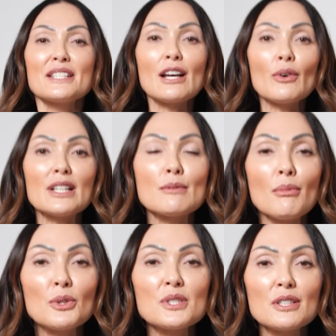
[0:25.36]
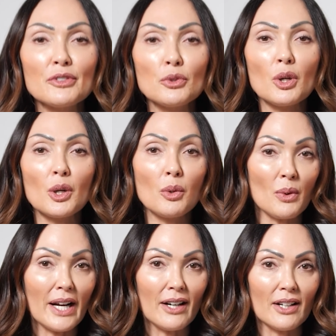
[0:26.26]
So as most of you are
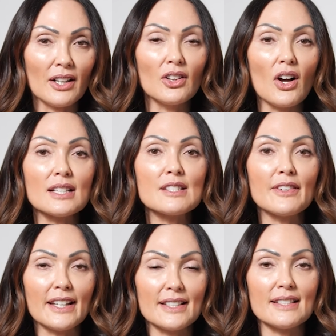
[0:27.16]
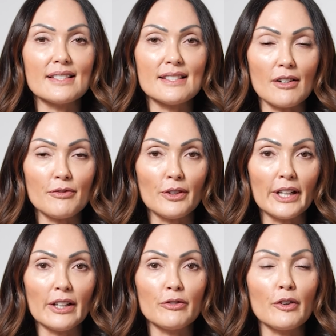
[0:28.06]
aware, Las Vegas is
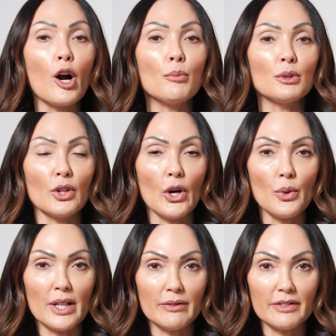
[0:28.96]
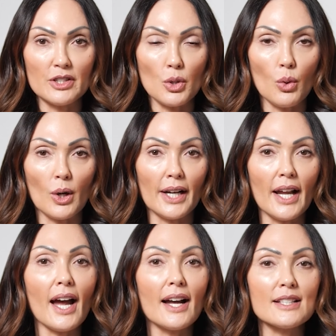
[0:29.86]
suffering from low inventory,
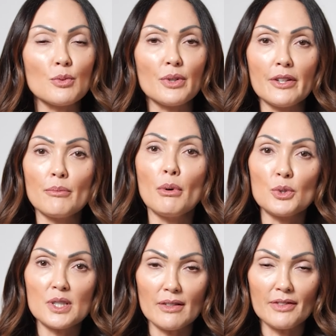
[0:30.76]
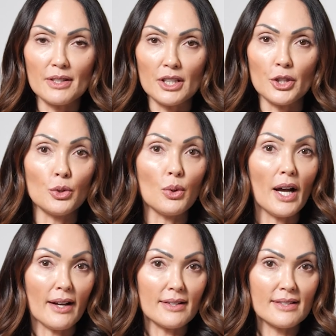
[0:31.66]
as with most of the
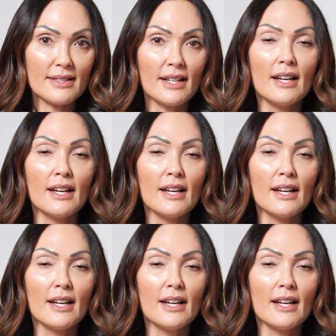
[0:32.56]
US.